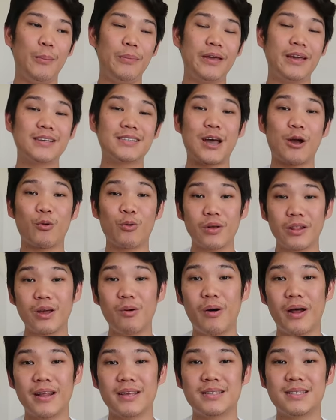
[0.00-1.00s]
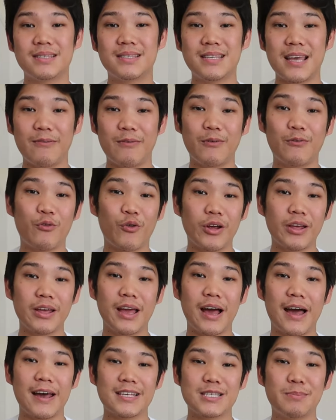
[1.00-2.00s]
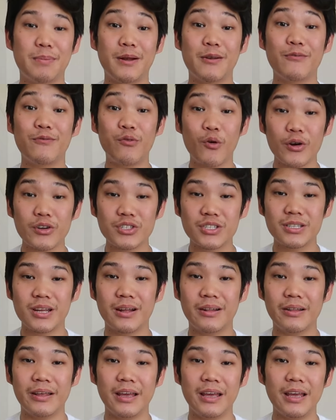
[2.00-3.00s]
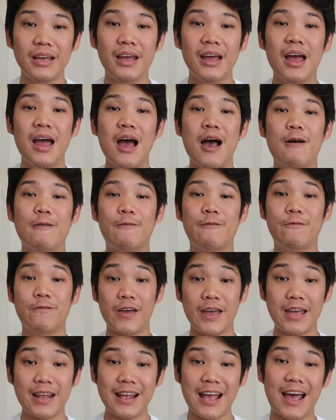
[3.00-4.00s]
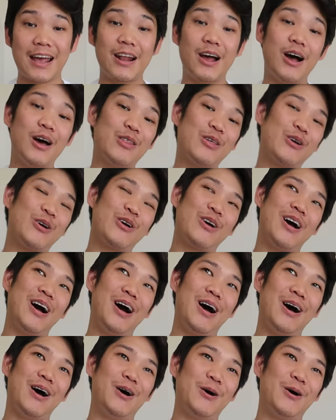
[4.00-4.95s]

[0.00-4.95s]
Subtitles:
because I really wanted to save it for you guys, but unfortunately, fate had other,